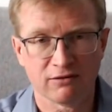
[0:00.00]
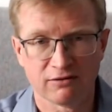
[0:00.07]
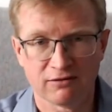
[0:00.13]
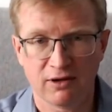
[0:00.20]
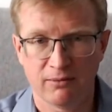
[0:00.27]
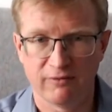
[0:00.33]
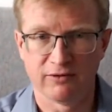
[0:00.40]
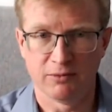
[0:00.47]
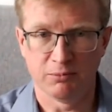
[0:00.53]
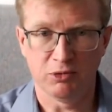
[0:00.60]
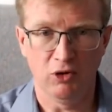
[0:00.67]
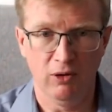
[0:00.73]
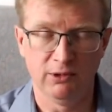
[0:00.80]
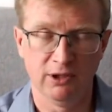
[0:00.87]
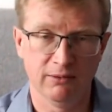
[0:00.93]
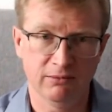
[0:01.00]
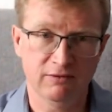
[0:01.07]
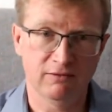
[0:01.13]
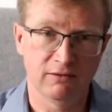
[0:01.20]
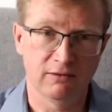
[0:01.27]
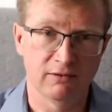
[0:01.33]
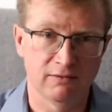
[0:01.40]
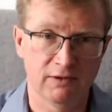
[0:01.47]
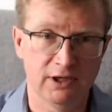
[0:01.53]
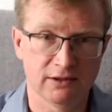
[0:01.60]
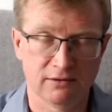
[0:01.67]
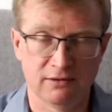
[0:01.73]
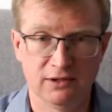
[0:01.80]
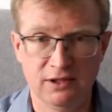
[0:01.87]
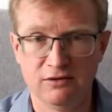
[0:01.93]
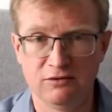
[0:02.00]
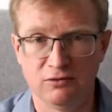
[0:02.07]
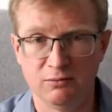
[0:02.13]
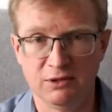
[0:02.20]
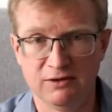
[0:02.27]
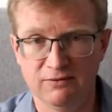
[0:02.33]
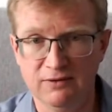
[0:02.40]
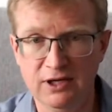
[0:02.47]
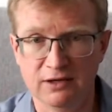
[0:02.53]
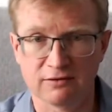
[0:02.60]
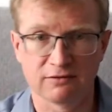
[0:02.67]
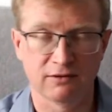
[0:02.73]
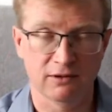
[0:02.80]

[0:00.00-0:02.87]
some of the problems that need to be fixed,